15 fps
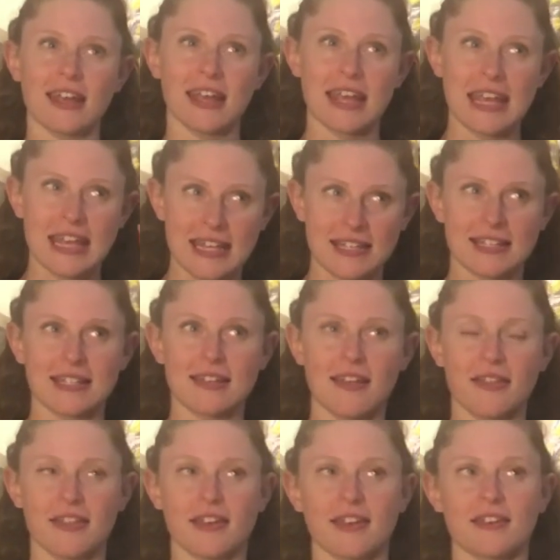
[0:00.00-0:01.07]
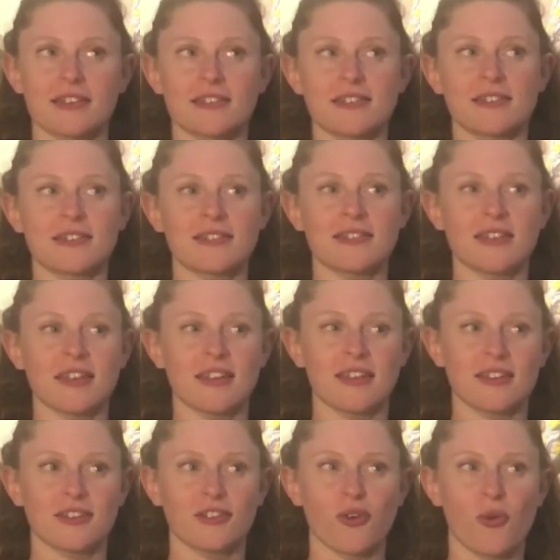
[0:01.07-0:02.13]
is this,
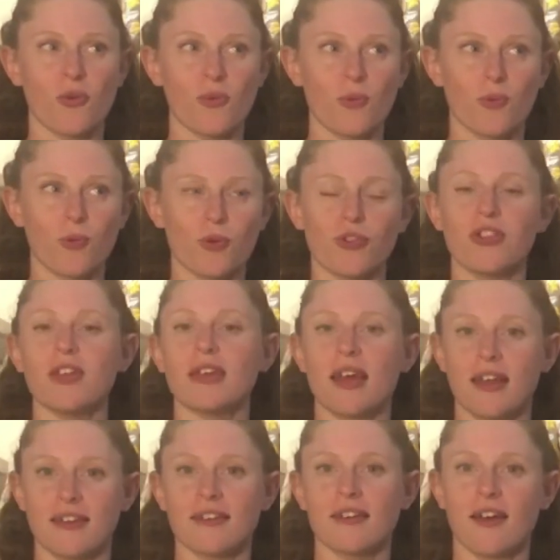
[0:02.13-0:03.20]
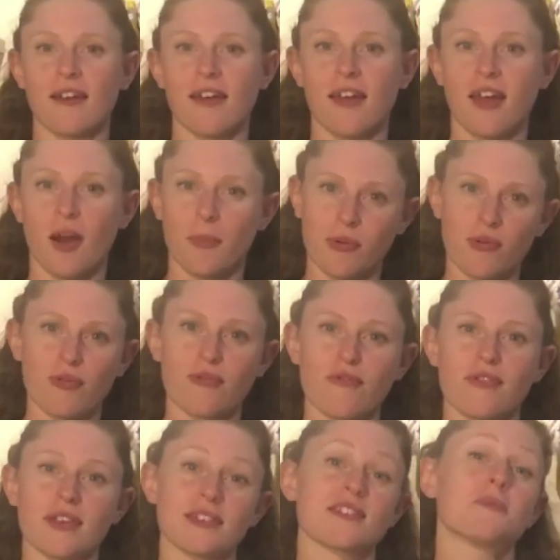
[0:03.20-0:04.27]
would the NDIA approve
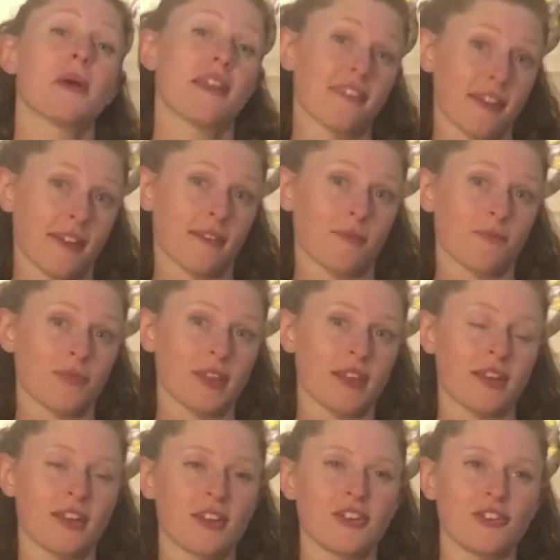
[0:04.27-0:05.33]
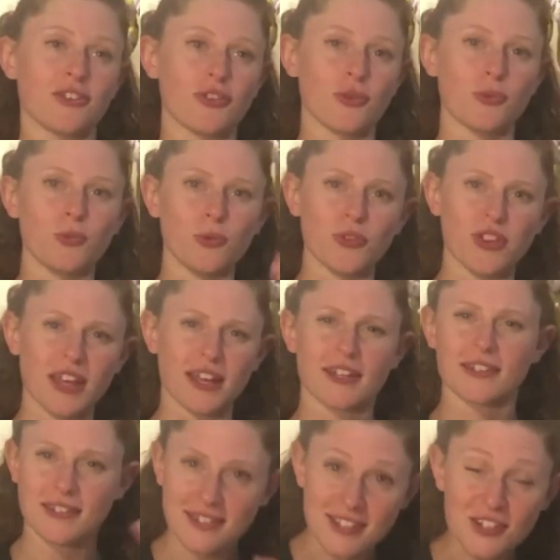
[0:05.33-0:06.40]
this spending? Would they
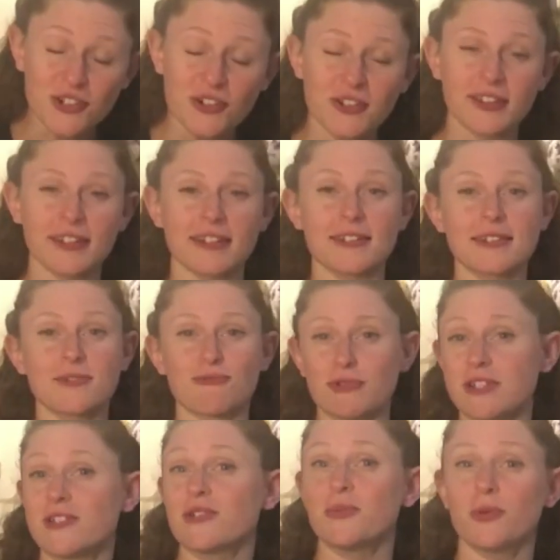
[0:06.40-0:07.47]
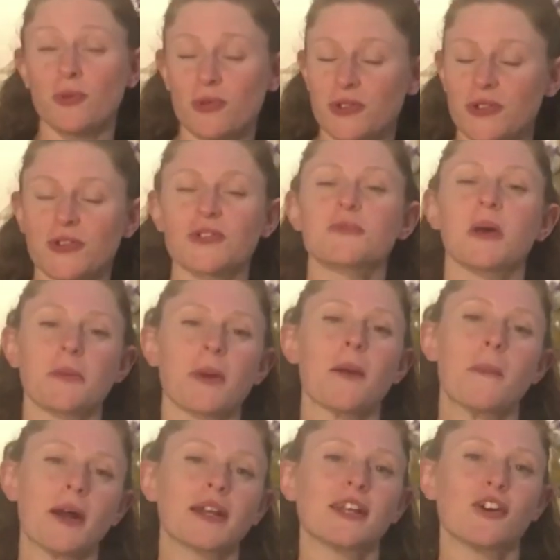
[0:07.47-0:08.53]
consider this reasonable to spend my
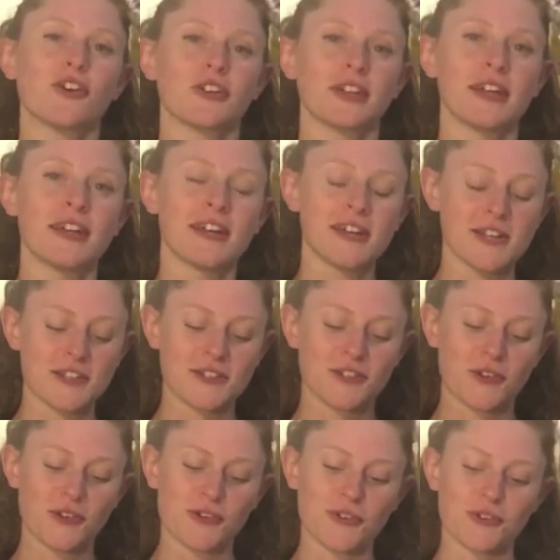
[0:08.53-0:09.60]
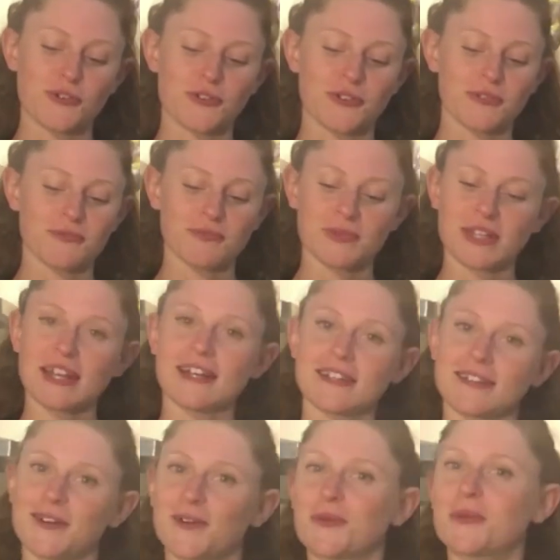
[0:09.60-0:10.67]
money on? So yeah,
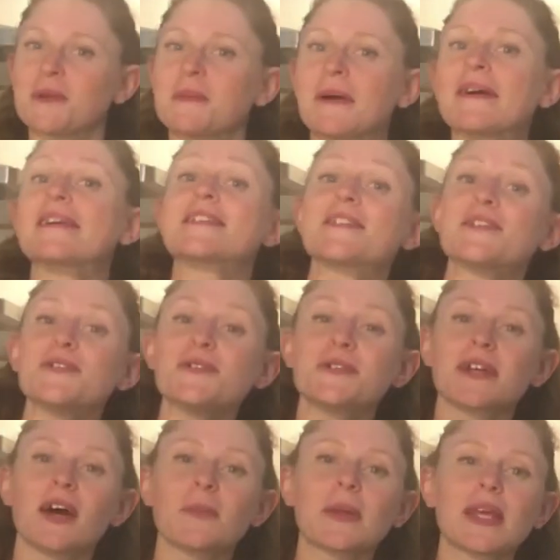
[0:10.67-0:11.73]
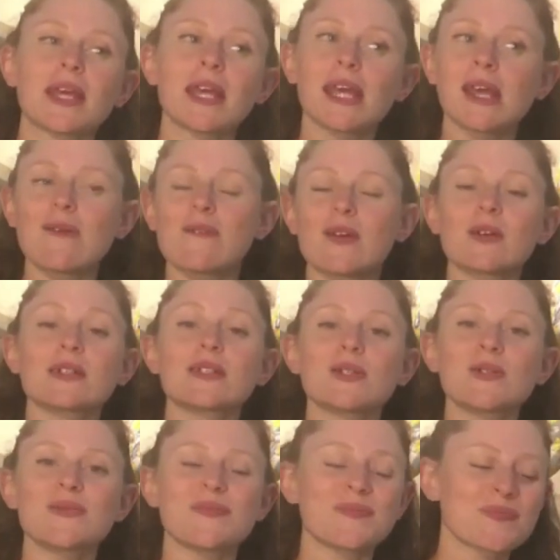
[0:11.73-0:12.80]
that'll be part 2 coming very
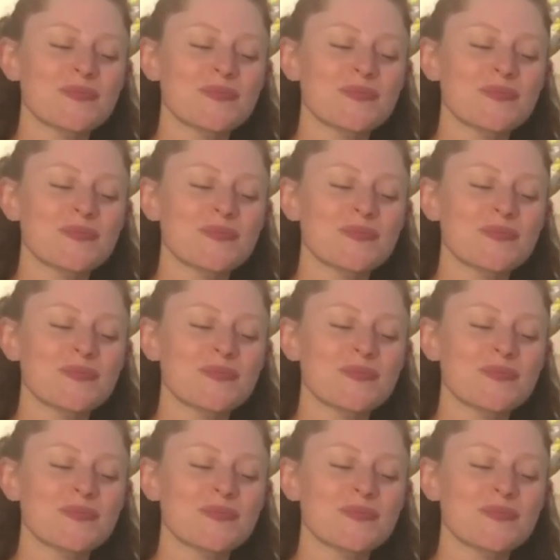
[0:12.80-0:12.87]
soon.